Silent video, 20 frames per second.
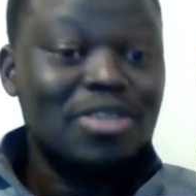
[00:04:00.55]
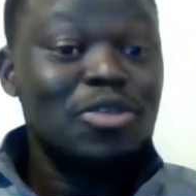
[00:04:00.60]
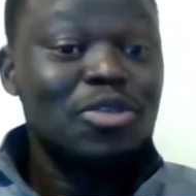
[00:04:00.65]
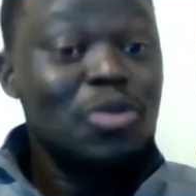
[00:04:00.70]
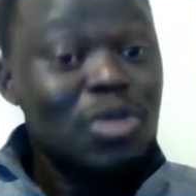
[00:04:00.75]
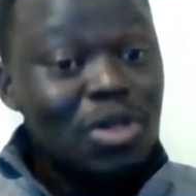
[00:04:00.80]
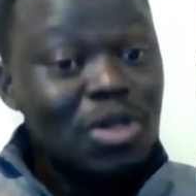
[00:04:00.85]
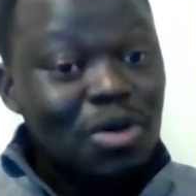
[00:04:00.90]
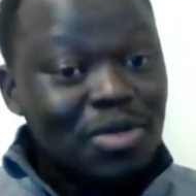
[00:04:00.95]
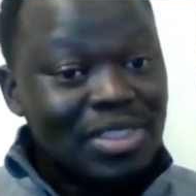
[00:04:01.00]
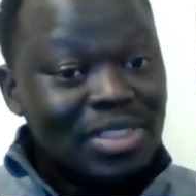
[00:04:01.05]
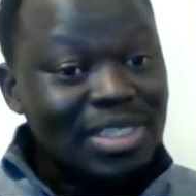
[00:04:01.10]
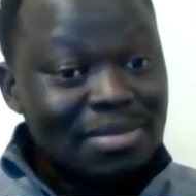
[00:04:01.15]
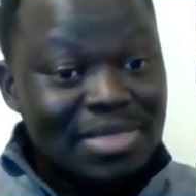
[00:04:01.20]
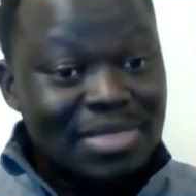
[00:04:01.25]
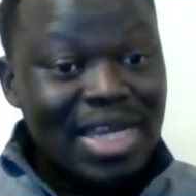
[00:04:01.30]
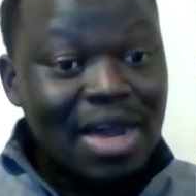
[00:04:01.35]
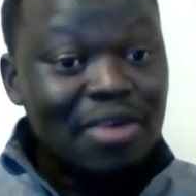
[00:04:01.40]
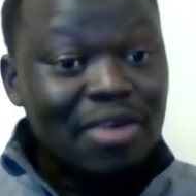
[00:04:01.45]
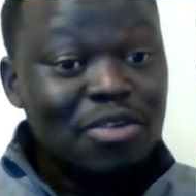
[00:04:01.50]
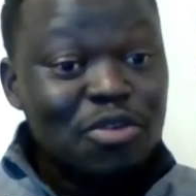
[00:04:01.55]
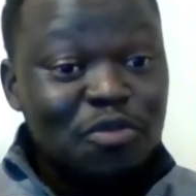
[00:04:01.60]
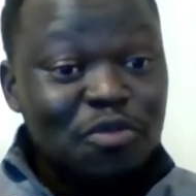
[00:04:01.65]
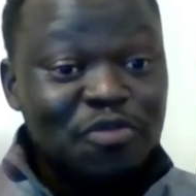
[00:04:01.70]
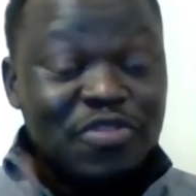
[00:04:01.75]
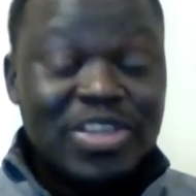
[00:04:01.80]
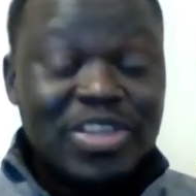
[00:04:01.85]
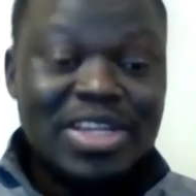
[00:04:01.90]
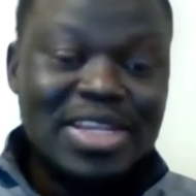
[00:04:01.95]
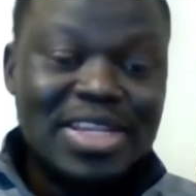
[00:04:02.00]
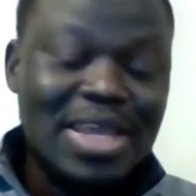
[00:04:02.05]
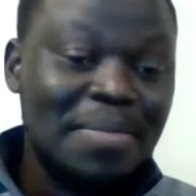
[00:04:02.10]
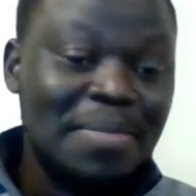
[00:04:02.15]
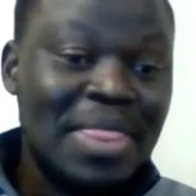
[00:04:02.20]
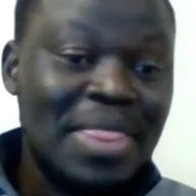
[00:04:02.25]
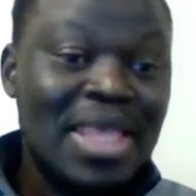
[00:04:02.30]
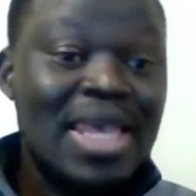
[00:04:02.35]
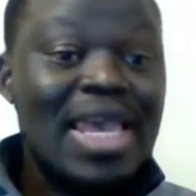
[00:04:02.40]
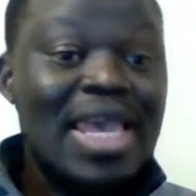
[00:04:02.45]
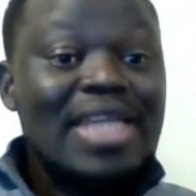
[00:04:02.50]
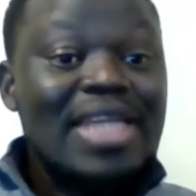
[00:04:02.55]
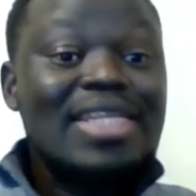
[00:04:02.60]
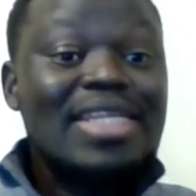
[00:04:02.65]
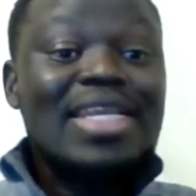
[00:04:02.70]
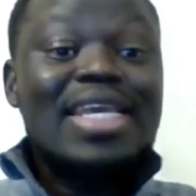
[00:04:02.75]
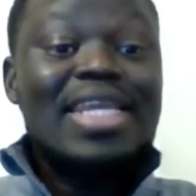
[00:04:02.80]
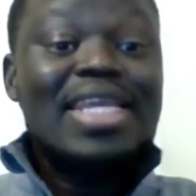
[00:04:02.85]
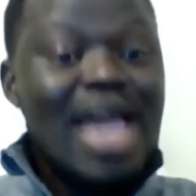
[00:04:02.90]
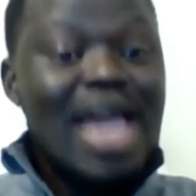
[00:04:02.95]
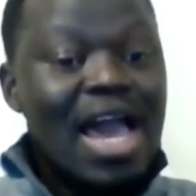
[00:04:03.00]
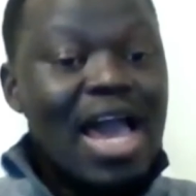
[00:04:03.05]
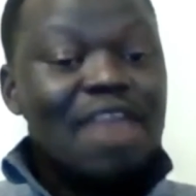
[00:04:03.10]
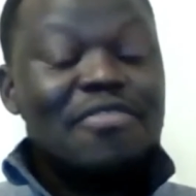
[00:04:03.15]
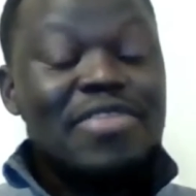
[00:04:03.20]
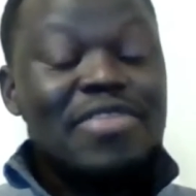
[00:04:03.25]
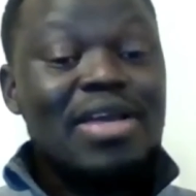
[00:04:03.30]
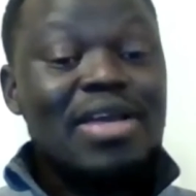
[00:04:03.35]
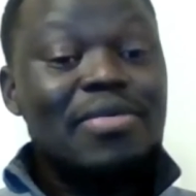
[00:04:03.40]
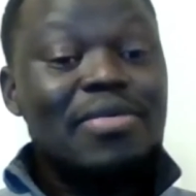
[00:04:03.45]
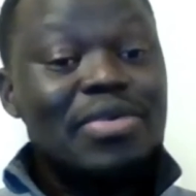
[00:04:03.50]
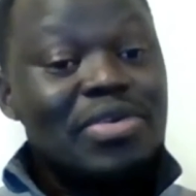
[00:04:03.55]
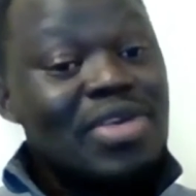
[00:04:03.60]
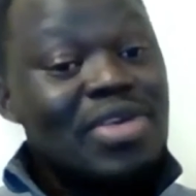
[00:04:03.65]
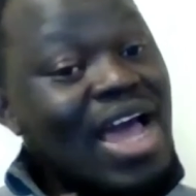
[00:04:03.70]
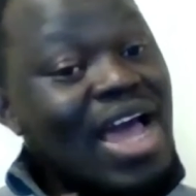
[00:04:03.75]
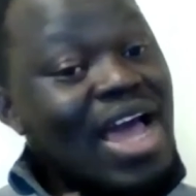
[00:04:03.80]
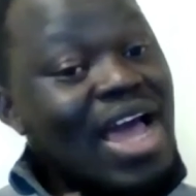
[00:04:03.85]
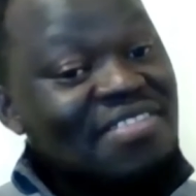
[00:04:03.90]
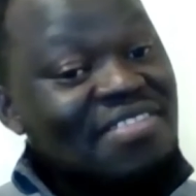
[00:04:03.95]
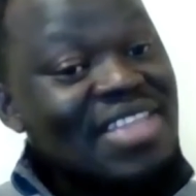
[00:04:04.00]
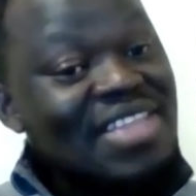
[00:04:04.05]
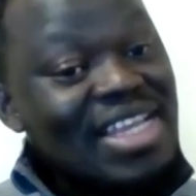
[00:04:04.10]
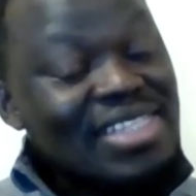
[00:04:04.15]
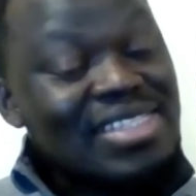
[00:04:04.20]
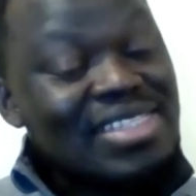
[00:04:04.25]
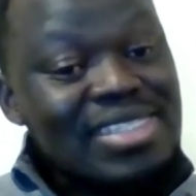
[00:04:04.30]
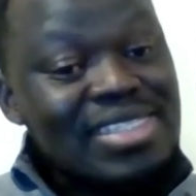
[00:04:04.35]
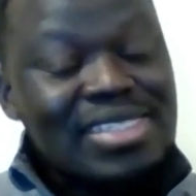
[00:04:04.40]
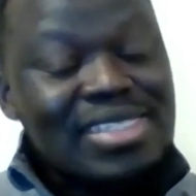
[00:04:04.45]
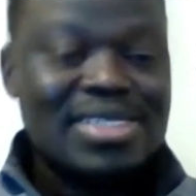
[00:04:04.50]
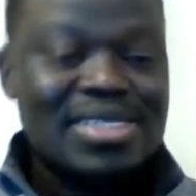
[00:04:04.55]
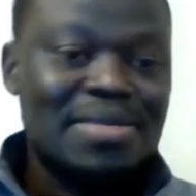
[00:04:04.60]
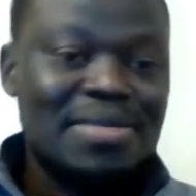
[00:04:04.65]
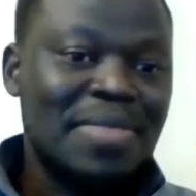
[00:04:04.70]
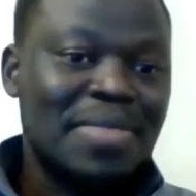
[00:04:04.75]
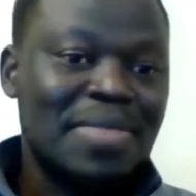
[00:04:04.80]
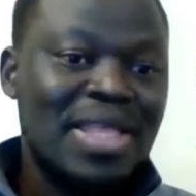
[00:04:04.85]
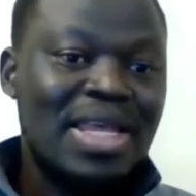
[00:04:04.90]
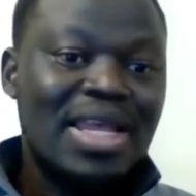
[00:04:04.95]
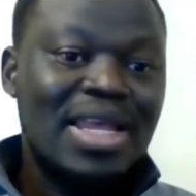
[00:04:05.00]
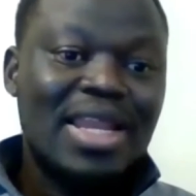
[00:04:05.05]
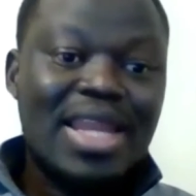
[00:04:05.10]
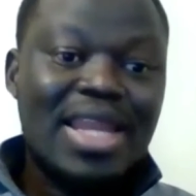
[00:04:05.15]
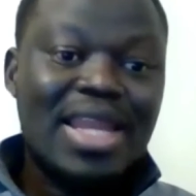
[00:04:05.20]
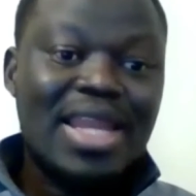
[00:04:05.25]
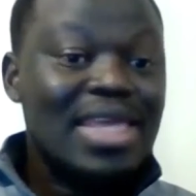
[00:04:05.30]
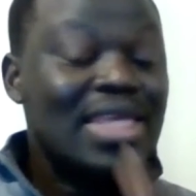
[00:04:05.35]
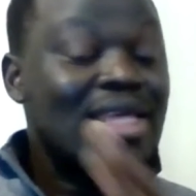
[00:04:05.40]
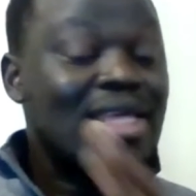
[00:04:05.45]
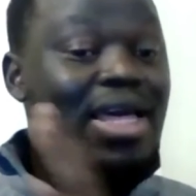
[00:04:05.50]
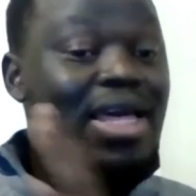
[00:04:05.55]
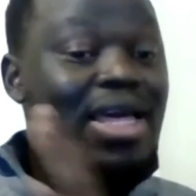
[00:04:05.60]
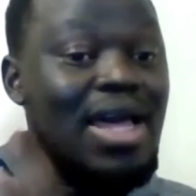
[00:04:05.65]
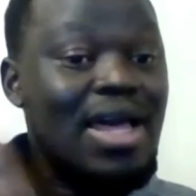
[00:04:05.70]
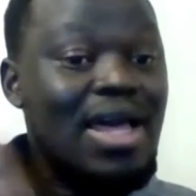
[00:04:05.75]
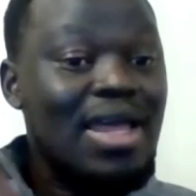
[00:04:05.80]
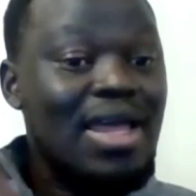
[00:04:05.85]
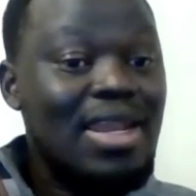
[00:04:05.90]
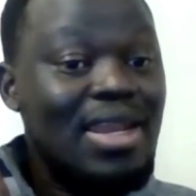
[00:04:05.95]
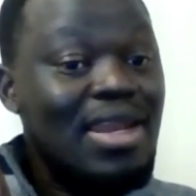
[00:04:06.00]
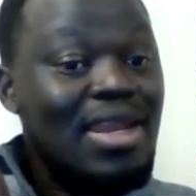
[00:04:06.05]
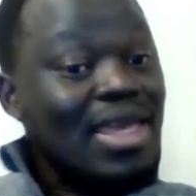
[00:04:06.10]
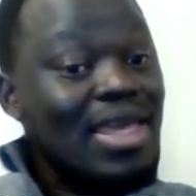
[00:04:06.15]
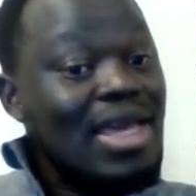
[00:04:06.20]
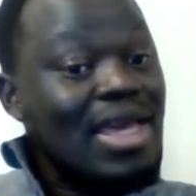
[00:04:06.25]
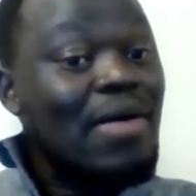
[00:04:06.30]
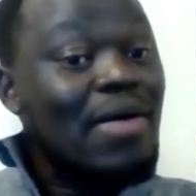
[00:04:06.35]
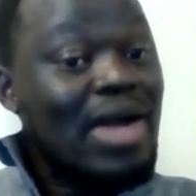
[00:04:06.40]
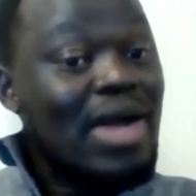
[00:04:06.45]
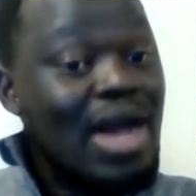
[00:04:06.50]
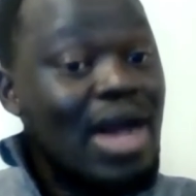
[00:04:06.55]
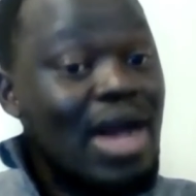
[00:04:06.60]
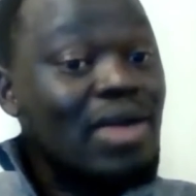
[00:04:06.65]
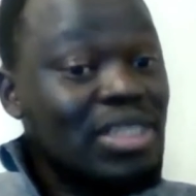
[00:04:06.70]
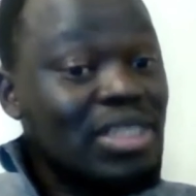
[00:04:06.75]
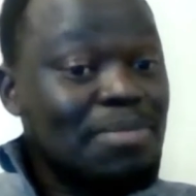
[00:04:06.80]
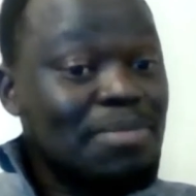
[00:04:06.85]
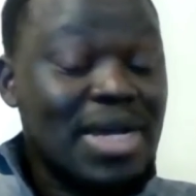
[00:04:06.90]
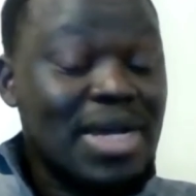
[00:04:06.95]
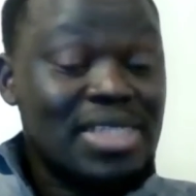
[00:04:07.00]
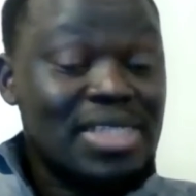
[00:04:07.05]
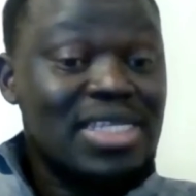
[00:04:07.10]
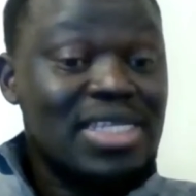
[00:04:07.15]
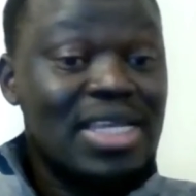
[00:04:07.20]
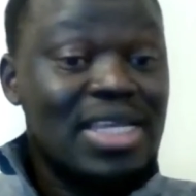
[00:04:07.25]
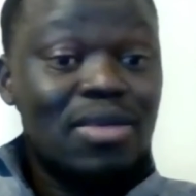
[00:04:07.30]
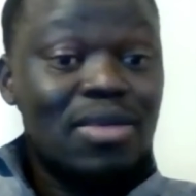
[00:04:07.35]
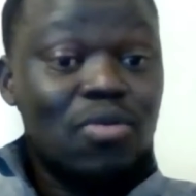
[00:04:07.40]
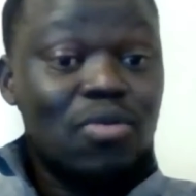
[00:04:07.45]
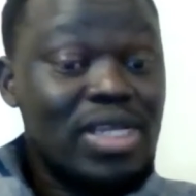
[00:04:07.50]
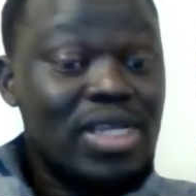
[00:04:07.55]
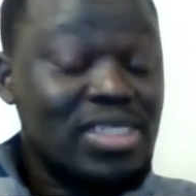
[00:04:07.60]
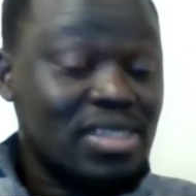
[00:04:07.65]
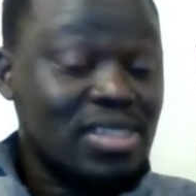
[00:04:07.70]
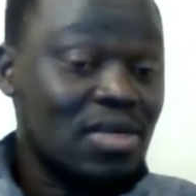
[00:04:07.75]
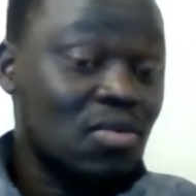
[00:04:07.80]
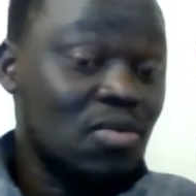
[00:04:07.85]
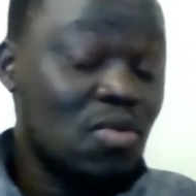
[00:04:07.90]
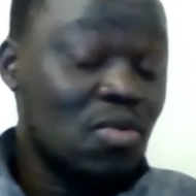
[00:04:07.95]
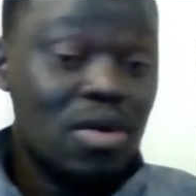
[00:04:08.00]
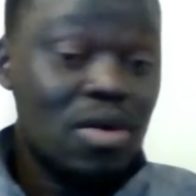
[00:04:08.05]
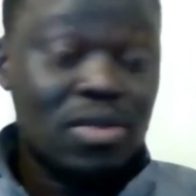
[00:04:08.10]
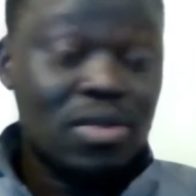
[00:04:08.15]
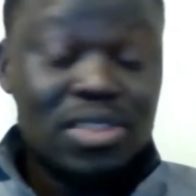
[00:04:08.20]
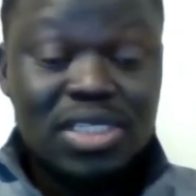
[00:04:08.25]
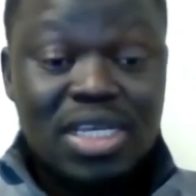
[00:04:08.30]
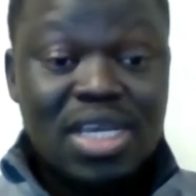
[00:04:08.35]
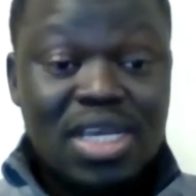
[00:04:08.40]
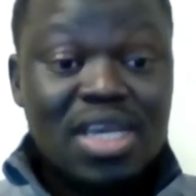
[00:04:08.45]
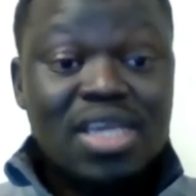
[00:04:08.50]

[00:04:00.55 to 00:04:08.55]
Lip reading: You lock them down, you feed them. And in Africa, we don't have that system like our counterparts in the Western world.